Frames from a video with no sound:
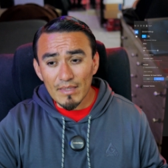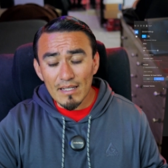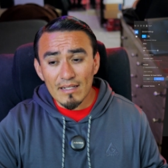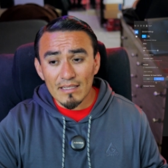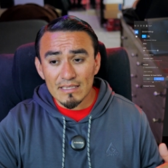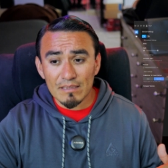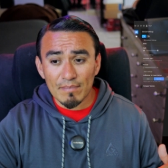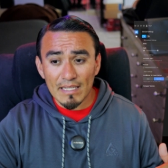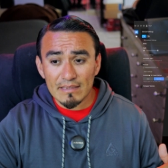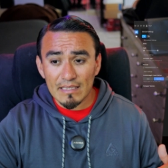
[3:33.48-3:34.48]

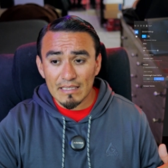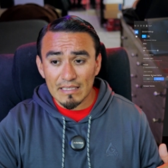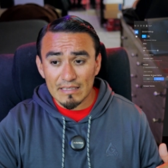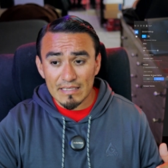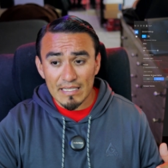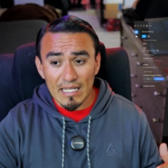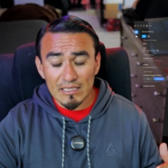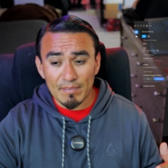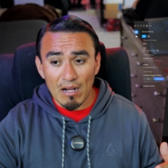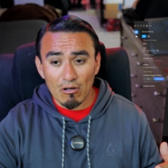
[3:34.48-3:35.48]
customizing the
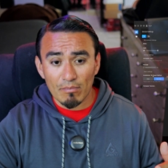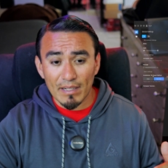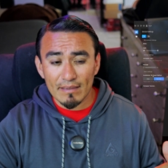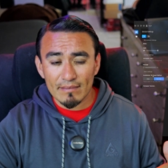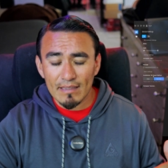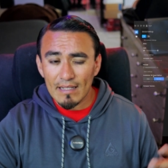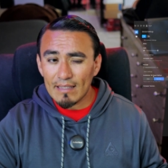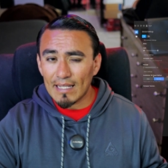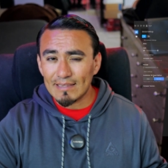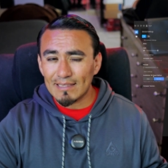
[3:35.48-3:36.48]
TX power button,
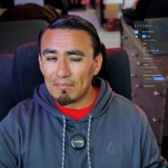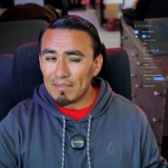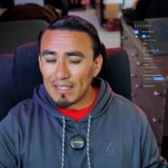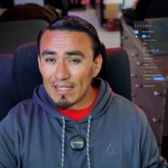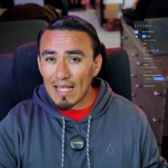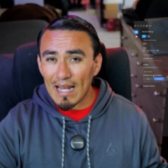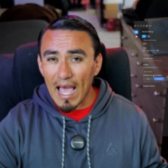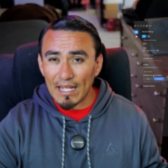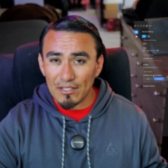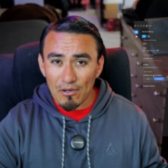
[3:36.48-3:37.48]
that's something that
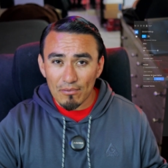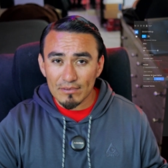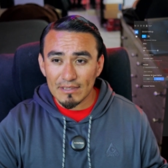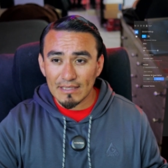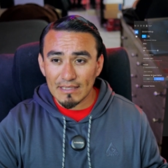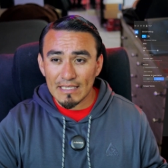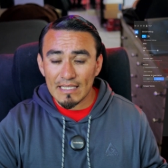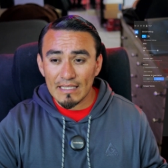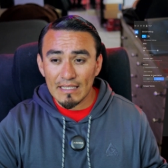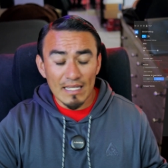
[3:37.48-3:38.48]
I don't
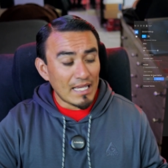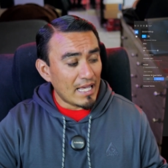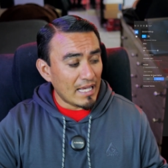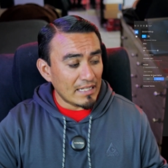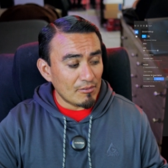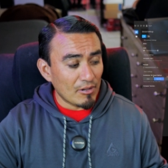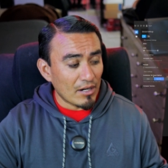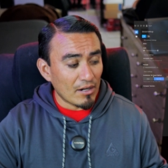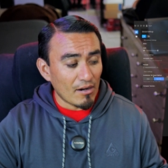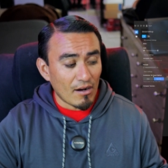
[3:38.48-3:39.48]
see
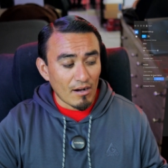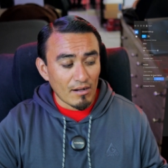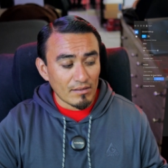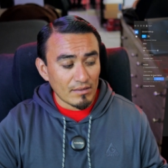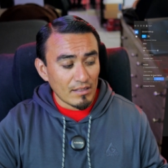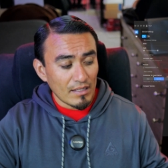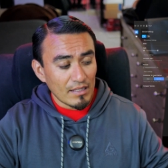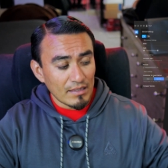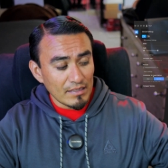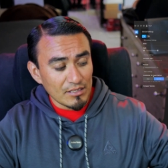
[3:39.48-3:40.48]
anywhere on
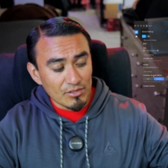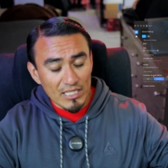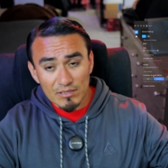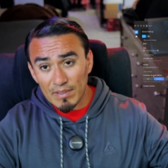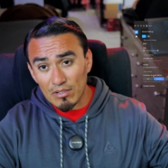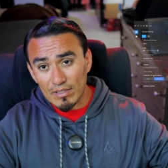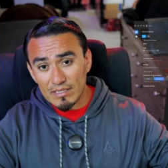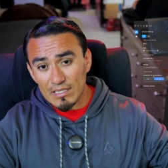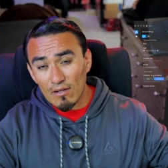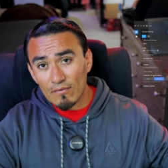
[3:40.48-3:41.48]
the transmitter
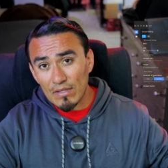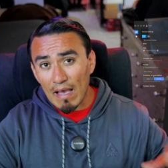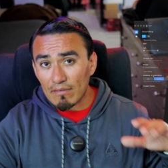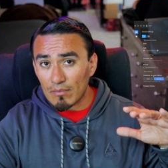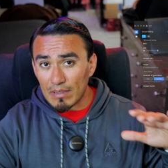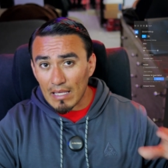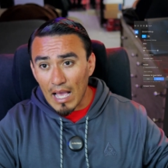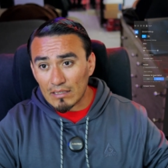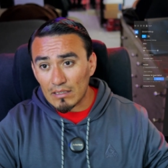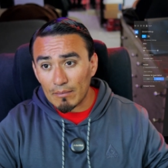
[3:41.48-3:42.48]
itself. You have to be
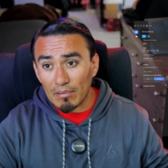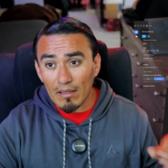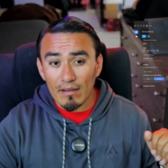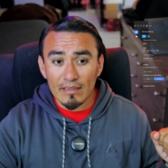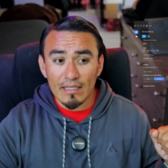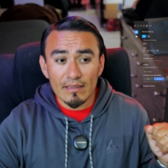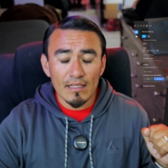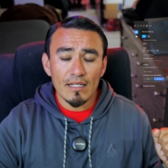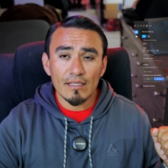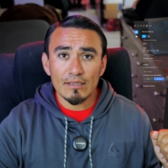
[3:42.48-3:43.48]
actually plugged in
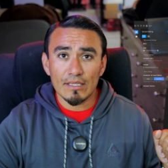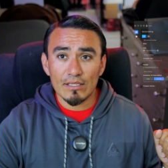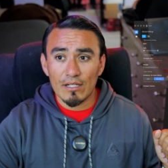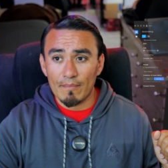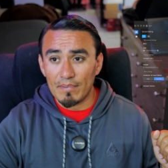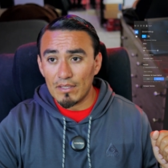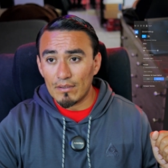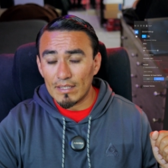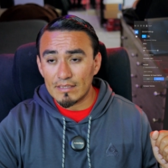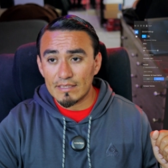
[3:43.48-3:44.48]
to the
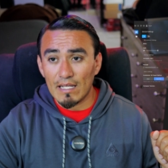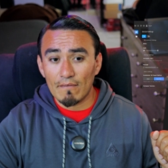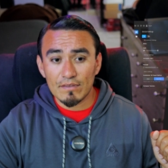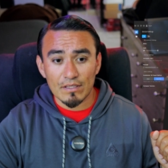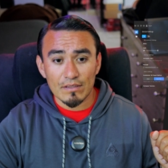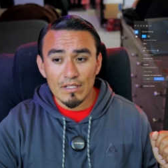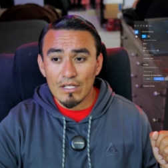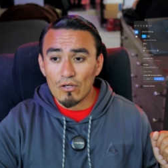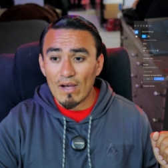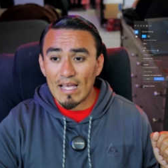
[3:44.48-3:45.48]
computer itself to
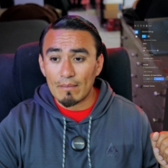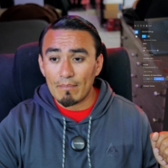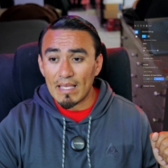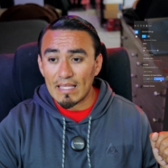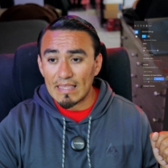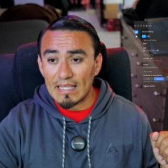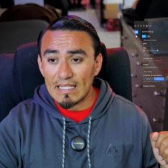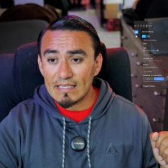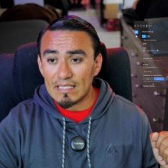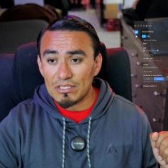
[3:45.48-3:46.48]
go ahead and make
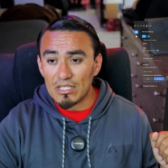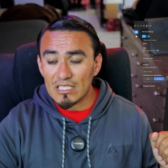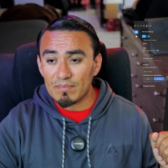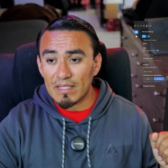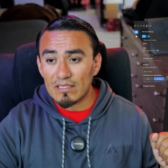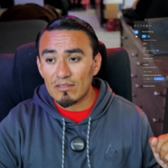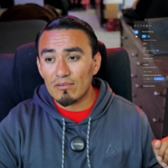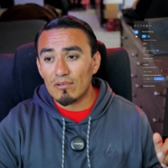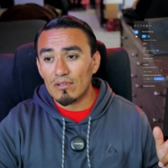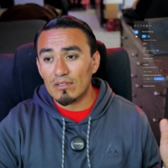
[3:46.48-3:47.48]
this adjustment
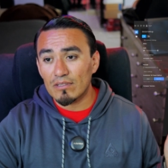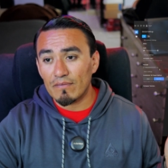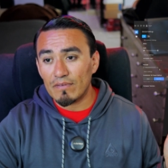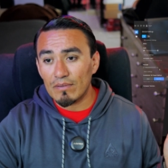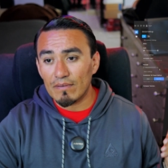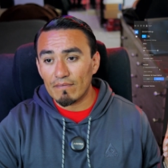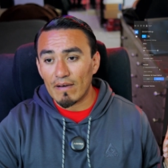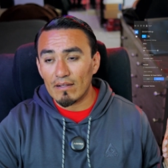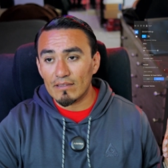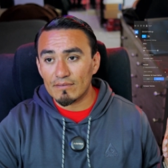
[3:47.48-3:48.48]
or to view the
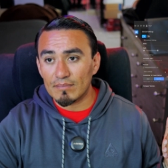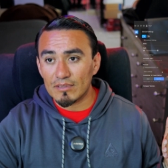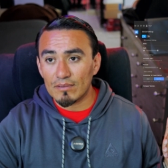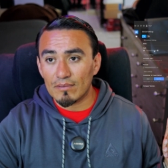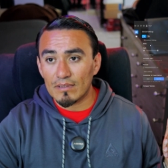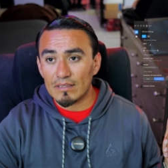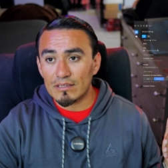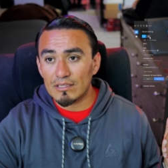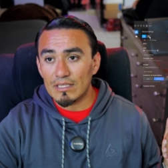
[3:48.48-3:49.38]
files from storage.